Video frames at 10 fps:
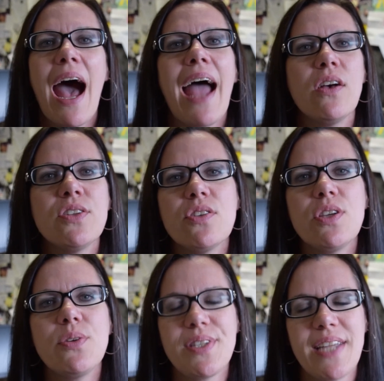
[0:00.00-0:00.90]
I also
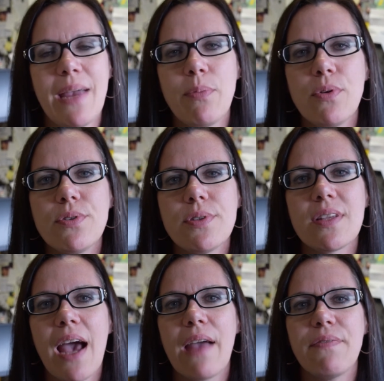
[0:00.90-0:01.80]
use
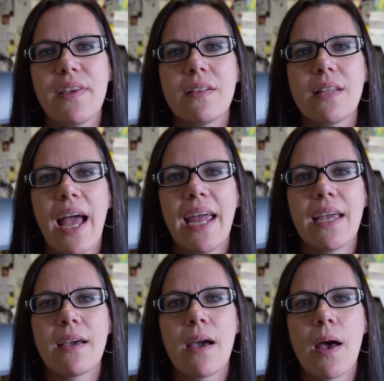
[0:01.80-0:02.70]
tables. I feel like